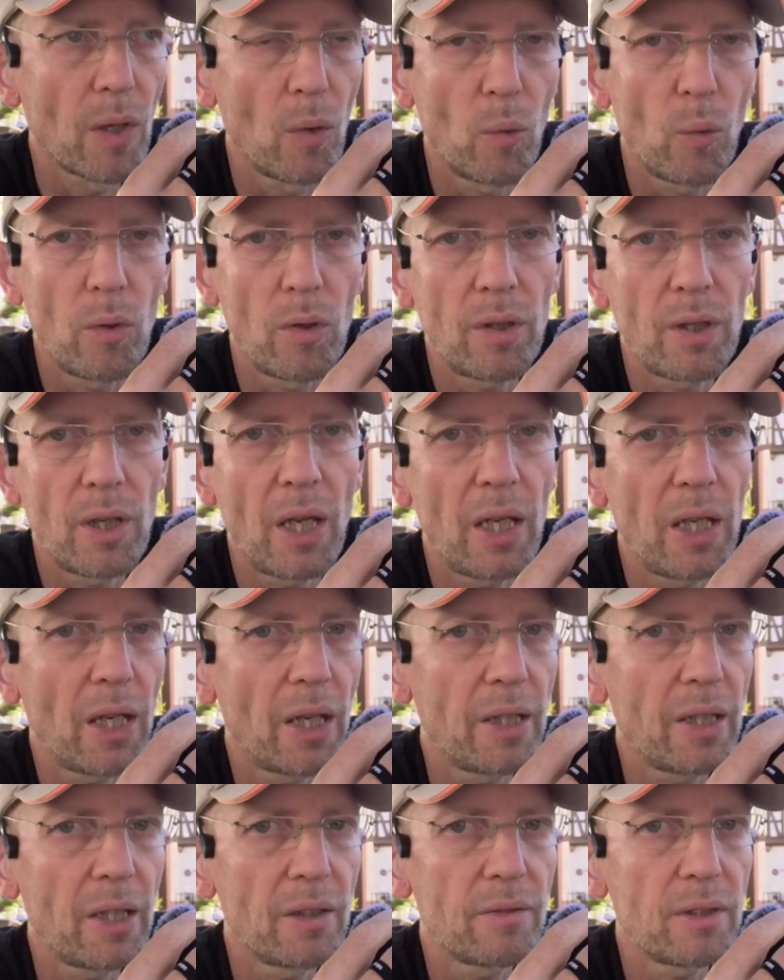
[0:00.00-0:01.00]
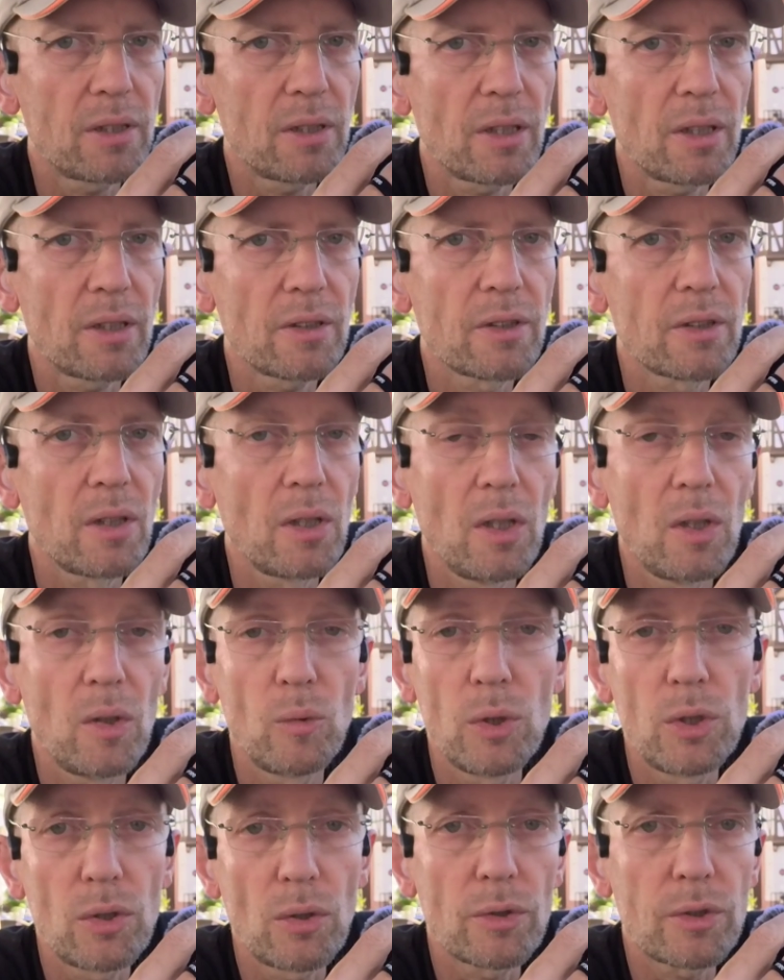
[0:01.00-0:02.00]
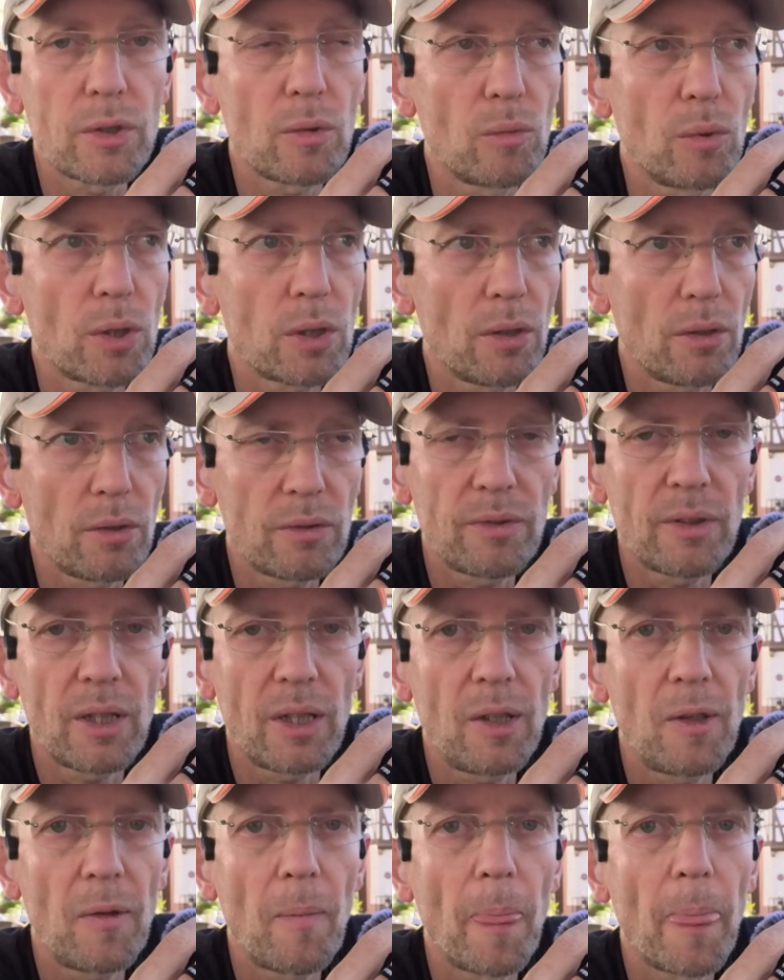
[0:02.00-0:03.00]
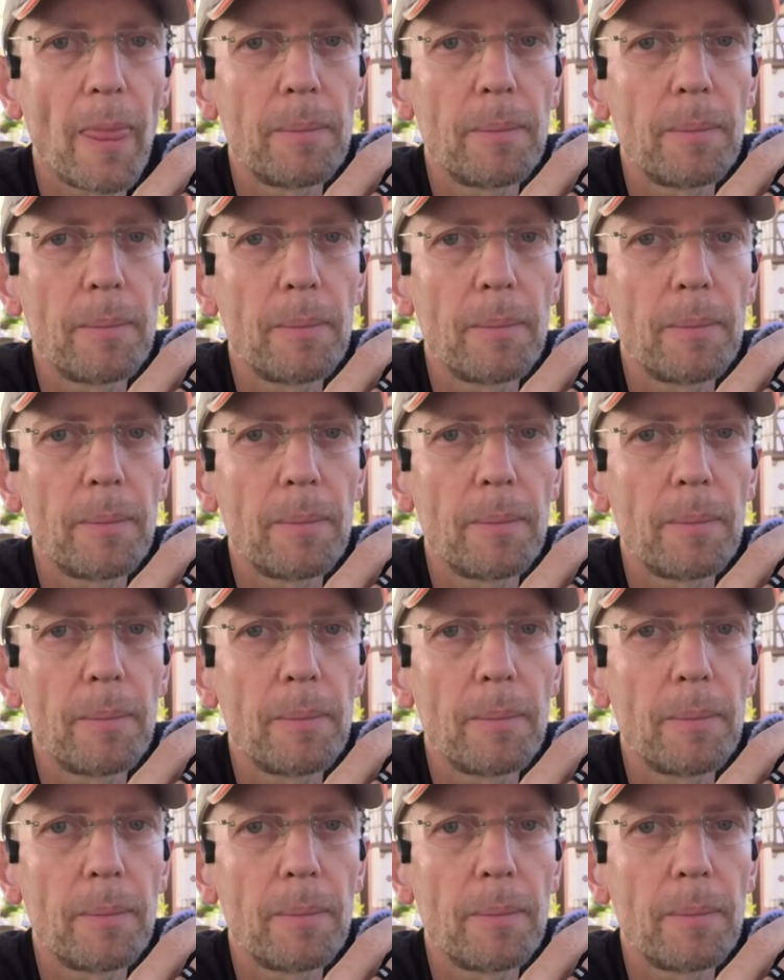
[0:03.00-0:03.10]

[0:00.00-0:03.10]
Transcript: with AI avatars, which also worked out fine.